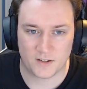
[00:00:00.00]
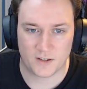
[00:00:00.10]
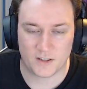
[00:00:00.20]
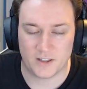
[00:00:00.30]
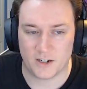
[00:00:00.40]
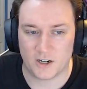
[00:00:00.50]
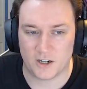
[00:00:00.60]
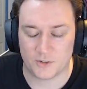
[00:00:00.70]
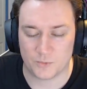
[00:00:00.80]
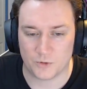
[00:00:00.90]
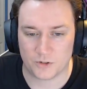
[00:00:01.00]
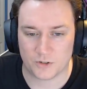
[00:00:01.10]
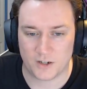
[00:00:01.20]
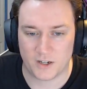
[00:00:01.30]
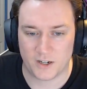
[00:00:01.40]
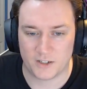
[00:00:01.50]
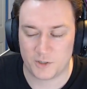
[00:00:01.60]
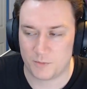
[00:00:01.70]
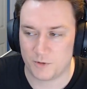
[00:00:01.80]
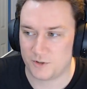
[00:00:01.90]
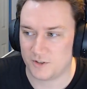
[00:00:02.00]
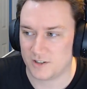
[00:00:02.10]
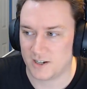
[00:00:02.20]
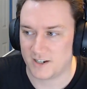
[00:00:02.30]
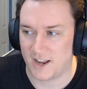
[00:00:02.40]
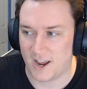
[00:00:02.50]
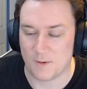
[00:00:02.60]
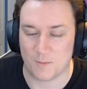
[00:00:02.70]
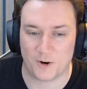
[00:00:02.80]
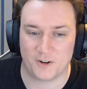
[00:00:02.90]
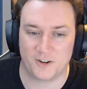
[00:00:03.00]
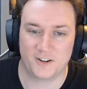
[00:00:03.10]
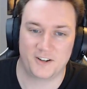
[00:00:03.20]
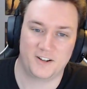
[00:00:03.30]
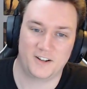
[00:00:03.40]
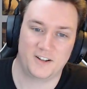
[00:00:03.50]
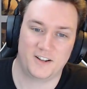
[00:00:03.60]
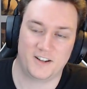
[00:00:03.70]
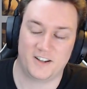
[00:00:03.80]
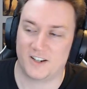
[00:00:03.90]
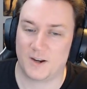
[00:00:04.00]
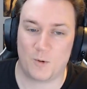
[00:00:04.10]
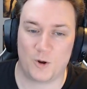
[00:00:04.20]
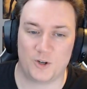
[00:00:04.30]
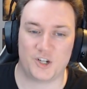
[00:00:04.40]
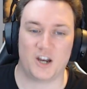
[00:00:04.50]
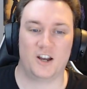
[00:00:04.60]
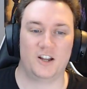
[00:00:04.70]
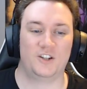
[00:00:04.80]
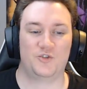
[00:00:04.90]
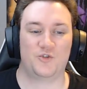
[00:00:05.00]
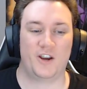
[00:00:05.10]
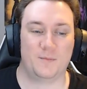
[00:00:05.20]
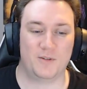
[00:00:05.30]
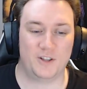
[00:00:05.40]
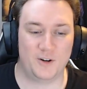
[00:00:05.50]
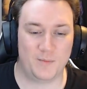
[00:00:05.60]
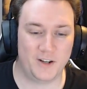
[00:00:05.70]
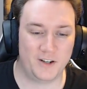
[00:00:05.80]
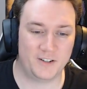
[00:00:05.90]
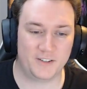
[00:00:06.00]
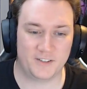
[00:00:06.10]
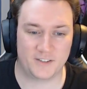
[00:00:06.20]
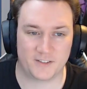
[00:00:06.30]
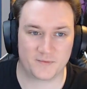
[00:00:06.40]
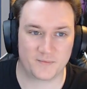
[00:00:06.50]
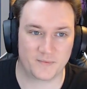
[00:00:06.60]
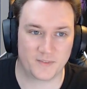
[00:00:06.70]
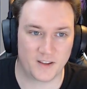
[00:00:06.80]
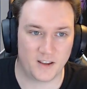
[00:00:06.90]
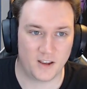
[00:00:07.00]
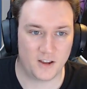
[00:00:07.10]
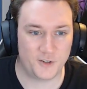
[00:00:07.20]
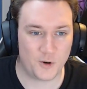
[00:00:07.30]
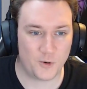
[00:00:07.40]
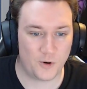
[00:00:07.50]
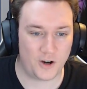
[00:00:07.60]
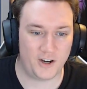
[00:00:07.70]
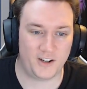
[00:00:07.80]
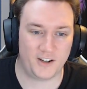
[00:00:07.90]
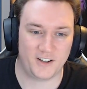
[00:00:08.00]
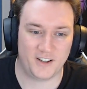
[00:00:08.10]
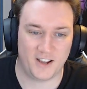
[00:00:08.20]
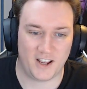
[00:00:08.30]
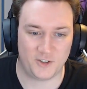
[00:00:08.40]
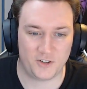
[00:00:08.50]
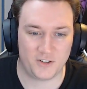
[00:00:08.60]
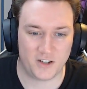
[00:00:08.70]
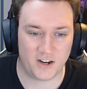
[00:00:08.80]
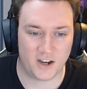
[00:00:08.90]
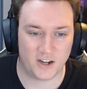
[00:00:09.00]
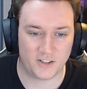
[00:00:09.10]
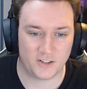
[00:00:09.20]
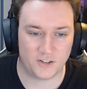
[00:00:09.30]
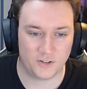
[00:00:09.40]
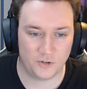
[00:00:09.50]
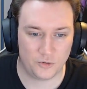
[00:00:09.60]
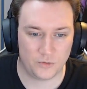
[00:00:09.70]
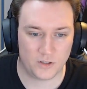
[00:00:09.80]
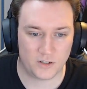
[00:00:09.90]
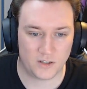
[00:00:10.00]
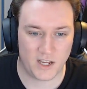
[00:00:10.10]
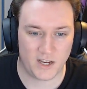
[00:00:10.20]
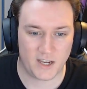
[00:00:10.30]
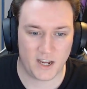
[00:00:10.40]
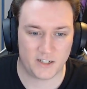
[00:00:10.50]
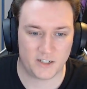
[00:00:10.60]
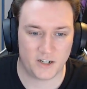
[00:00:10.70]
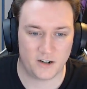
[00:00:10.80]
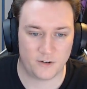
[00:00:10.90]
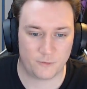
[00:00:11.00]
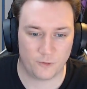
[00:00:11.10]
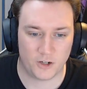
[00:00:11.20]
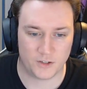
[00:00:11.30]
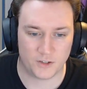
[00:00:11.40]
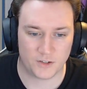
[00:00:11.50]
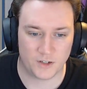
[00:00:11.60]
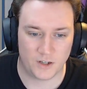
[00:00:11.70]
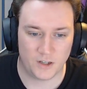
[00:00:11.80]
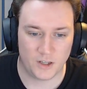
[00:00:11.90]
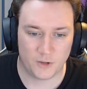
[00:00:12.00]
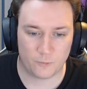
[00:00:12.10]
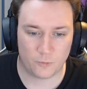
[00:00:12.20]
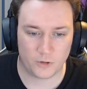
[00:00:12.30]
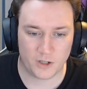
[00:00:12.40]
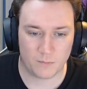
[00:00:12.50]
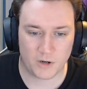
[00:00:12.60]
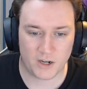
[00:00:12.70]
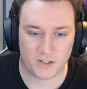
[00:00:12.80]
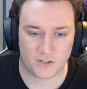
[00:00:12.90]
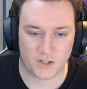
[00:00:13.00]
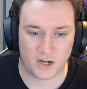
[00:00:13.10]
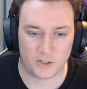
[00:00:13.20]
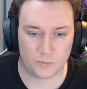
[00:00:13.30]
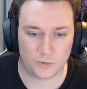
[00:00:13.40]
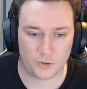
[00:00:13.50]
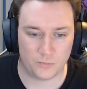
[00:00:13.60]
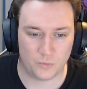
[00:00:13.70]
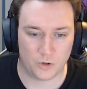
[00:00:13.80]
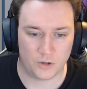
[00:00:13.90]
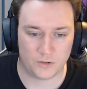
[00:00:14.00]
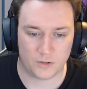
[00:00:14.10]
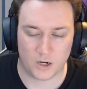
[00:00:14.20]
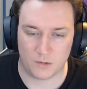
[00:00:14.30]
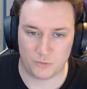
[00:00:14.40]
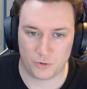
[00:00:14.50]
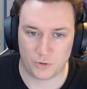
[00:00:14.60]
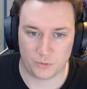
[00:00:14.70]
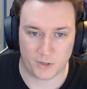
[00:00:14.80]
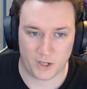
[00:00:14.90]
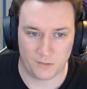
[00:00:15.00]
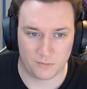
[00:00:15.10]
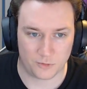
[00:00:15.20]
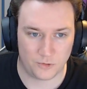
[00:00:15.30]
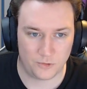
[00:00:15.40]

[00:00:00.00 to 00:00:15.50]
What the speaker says: And then Hearts walks on ahead. Shibushi's like, damn, bro. Come on, Char. Train him a little bit. Don't worry. As you said, Huts, you and the Slayer candidate are friends. If walking by his side is what you want, I'm sure you'll be able to.